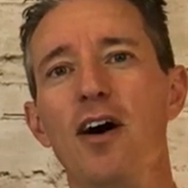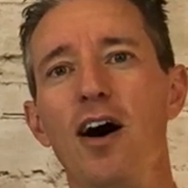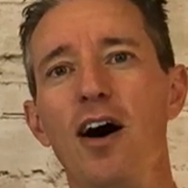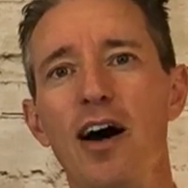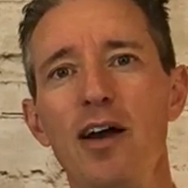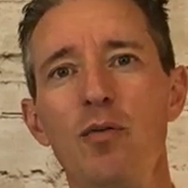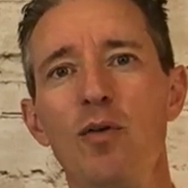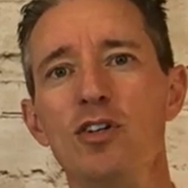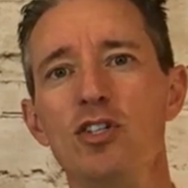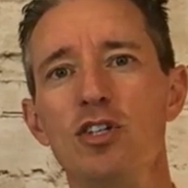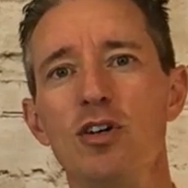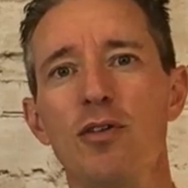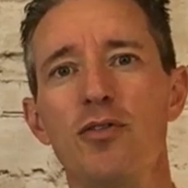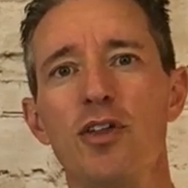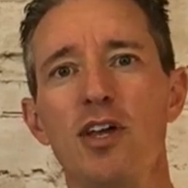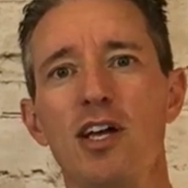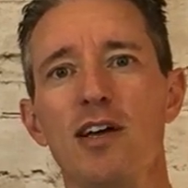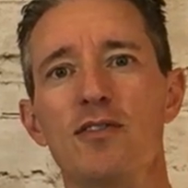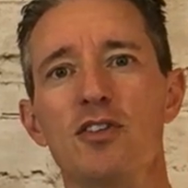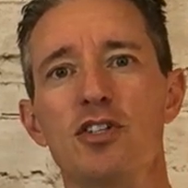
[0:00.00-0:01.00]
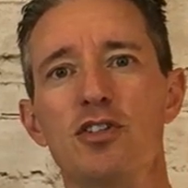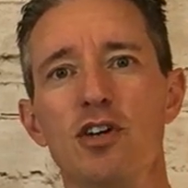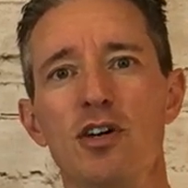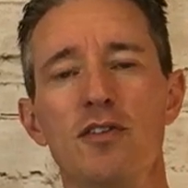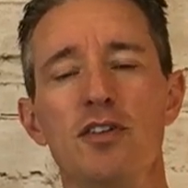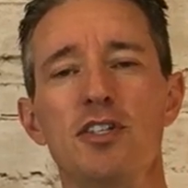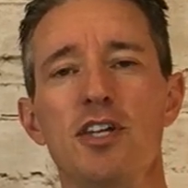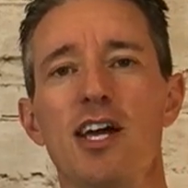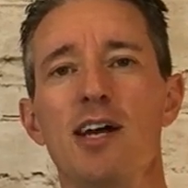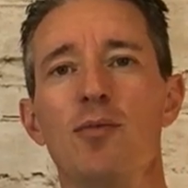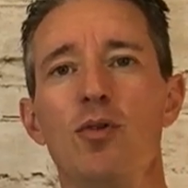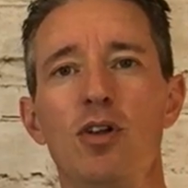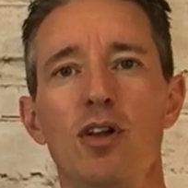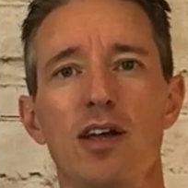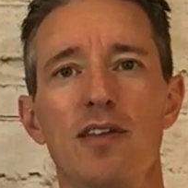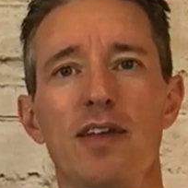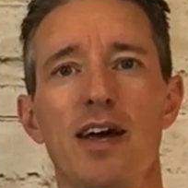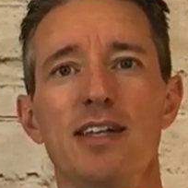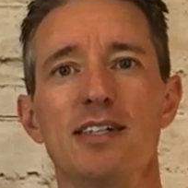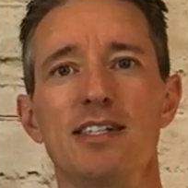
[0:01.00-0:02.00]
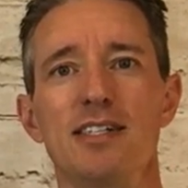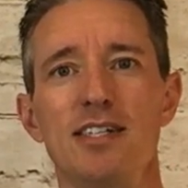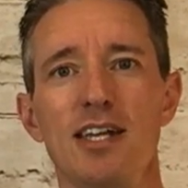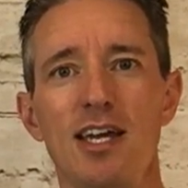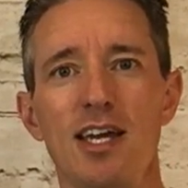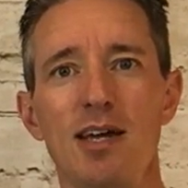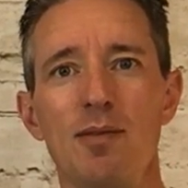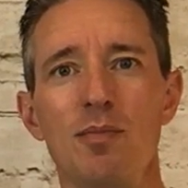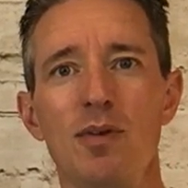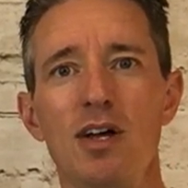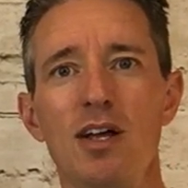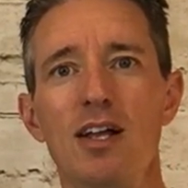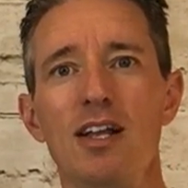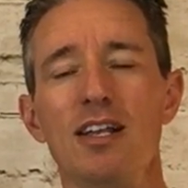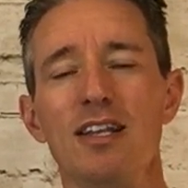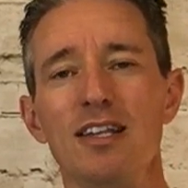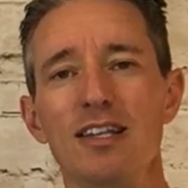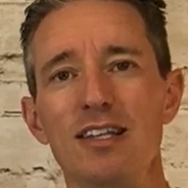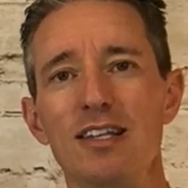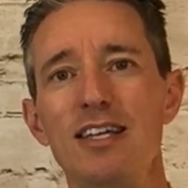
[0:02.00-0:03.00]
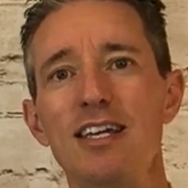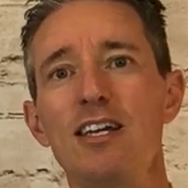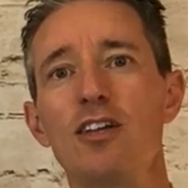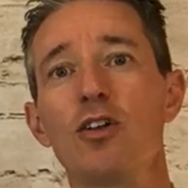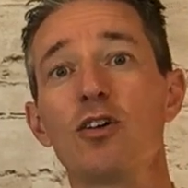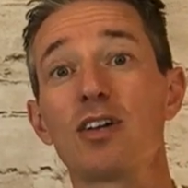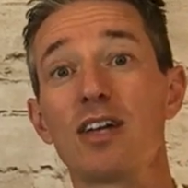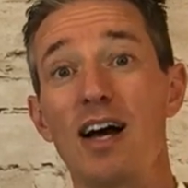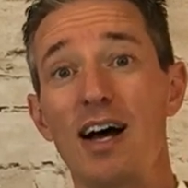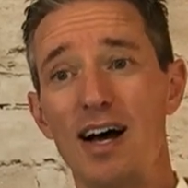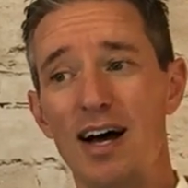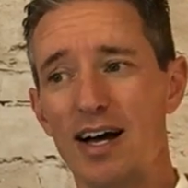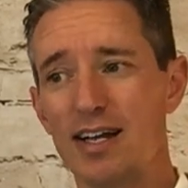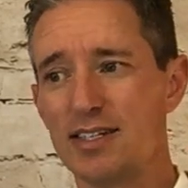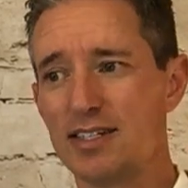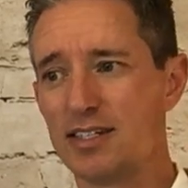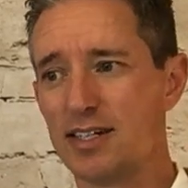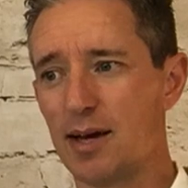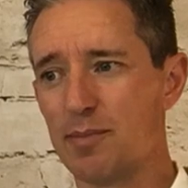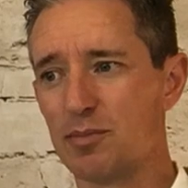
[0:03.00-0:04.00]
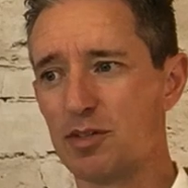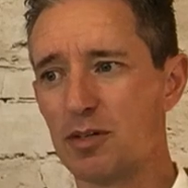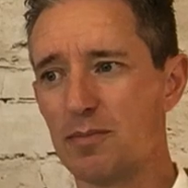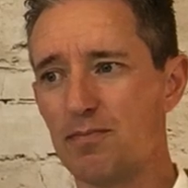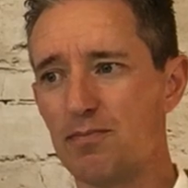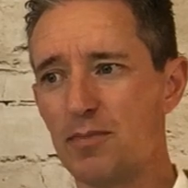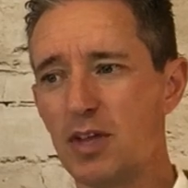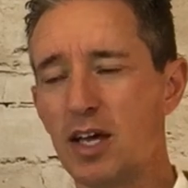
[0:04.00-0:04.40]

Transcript: HUD wants you to think of a service animal in that same legal concept.